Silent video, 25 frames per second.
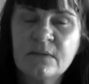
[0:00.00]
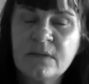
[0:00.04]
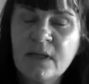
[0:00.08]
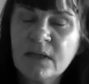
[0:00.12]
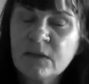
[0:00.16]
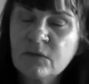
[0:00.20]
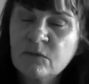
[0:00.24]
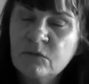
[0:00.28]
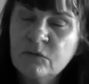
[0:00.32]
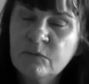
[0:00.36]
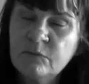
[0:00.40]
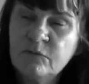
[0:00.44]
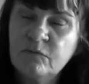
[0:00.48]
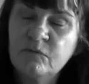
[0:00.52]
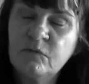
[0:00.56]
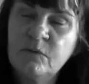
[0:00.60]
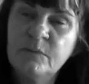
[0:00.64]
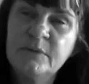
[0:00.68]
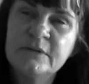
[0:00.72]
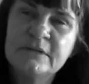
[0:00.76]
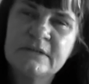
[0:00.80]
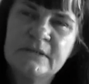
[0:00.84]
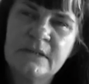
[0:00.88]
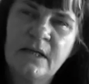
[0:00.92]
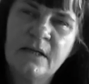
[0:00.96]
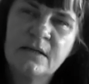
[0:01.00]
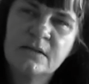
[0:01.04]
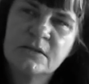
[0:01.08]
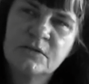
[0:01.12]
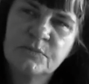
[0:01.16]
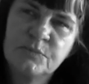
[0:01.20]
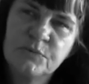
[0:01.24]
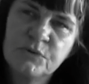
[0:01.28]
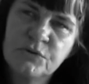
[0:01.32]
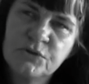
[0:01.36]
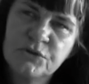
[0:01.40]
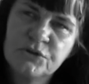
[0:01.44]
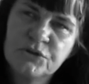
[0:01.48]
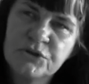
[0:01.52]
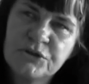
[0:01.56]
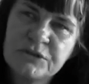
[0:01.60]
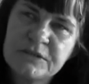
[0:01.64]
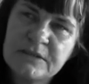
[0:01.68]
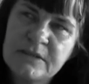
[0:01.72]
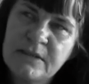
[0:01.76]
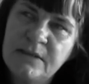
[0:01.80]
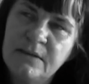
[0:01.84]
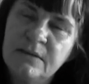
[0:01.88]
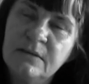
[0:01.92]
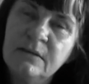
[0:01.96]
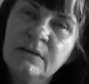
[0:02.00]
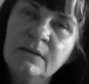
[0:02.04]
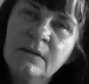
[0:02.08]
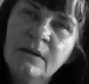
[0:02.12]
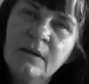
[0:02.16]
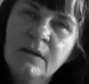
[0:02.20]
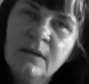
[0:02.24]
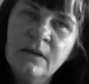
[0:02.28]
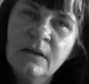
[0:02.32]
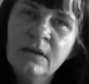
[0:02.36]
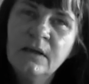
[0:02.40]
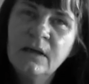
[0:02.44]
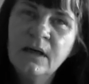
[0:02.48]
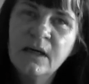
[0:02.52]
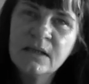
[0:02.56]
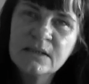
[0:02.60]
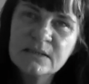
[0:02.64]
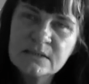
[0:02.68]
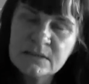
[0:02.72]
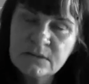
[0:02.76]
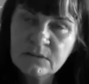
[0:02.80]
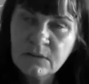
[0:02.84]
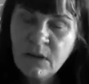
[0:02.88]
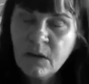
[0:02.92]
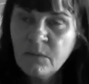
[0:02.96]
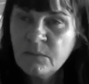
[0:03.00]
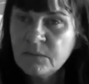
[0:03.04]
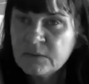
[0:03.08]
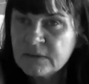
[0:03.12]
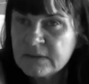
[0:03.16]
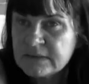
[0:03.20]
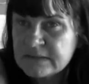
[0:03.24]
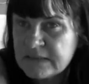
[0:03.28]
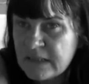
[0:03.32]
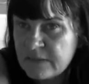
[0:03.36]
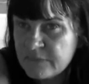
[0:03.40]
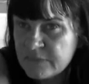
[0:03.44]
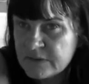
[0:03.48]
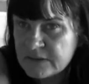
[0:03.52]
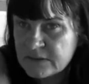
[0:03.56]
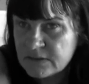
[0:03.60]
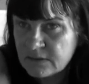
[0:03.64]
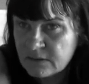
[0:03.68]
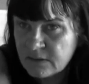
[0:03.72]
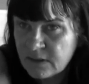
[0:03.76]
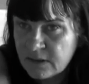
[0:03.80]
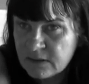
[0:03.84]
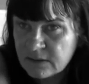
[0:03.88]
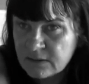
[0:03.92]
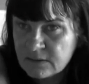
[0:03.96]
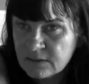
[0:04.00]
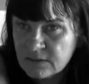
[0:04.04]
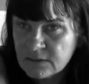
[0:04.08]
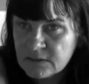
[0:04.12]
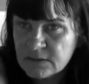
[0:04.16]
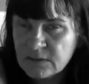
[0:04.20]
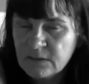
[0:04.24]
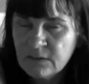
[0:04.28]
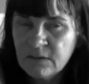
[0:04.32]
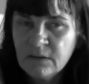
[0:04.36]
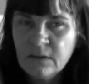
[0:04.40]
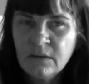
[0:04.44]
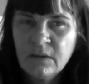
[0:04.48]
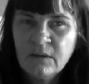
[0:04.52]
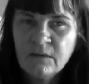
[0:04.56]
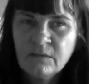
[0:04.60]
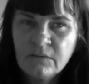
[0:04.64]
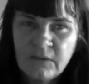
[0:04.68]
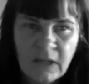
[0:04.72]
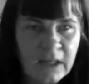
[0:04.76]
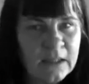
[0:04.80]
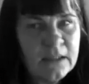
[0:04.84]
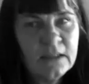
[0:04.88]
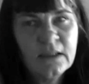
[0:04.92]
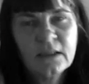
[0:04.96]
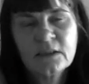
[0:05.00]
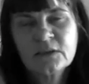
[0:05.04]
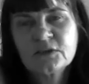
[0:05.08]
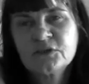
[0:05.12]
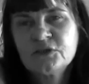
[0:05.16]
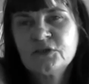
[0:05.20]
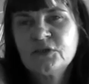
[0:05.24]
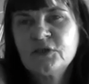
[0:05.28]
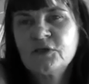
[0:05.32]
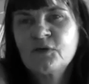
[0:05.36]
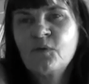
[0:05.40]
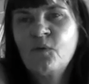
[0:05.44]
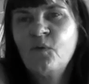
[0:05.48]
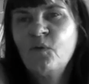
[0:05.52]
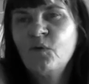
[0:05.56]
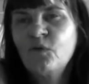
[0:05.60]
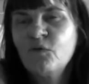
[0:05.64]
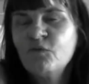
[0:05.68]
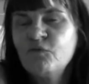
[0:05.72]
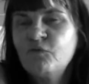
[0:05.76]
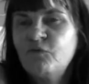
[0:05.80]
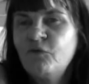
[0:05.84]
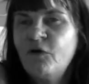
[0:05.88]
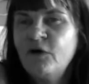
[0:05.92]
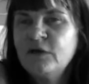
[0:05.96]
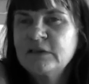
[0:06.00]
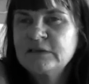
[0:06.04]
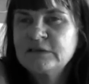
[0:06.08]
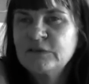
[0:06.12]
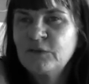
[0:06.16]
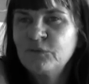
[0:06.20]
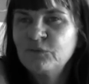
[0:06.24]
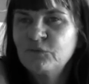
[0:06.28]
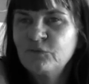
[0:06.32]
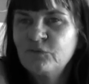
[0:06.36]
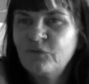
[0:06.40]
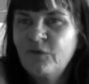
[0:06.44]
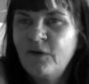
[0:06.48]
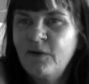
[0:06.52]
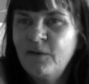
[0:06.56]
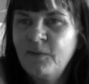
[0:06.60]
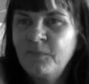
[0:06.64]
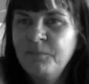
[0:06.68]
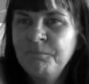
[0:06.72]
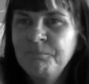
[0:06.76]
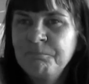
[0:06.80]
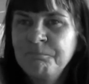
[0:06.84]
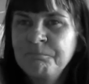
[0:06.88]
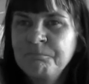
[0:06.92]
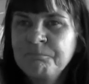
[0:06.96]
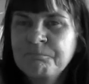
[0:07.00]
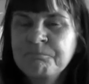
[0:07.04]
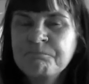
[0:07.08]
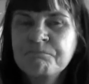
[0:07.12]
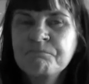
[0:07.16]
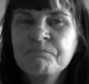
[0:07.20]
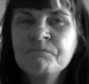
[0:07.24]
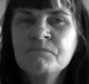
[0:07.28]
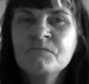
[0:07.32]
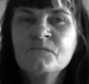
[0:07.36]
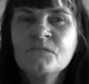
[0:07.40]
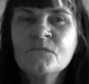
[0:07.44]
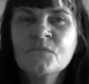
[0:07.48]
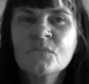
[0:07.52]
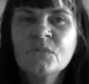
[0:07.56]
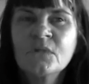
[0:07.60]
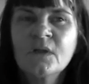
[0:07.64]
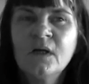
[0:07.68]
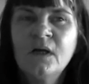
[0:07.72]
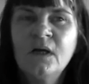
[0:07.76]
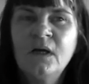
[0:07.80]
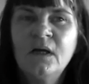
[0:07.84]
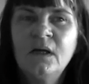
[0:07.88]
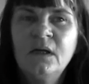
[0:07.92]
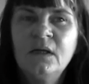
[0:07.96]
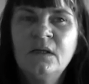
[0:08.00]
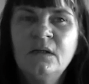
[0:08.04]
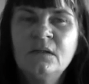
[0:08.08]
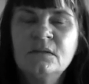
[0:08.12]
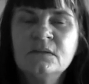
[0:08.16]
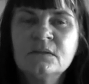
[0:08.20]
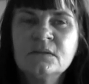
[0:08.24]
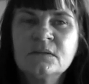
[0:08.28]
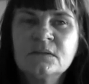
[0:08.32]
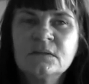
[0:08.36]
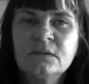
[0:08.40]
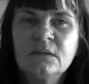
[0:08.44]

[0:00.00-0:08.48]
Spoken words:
that group of women started to purchase that. It's known as Amazon Acres. They actually call it Firestone Farm. And